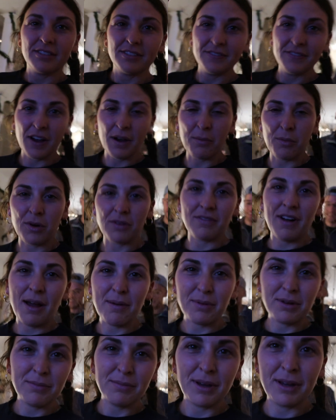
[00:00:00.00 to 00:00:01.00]
Found more
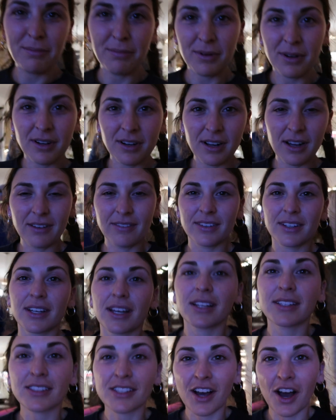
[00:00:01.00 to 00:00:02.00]
wrapping paper. Evan
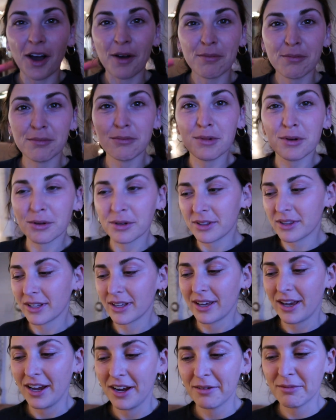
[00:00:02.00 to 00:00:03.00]
gets caught mooning the
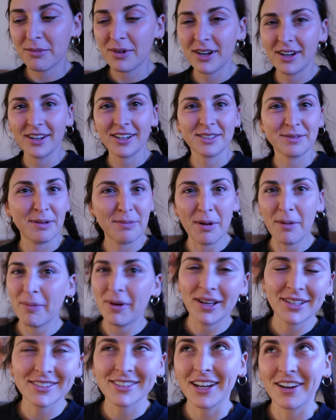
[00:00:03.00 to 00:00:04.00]
camera because my mom
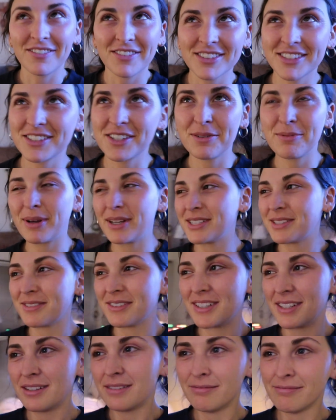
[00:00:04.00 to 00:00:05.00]
has cameras in her
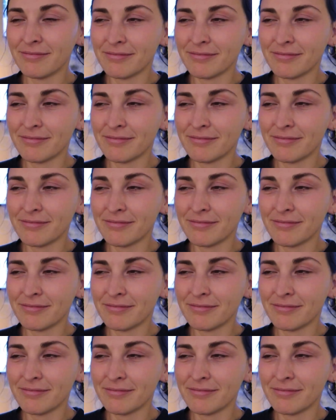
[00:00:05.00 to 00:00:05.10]
basement.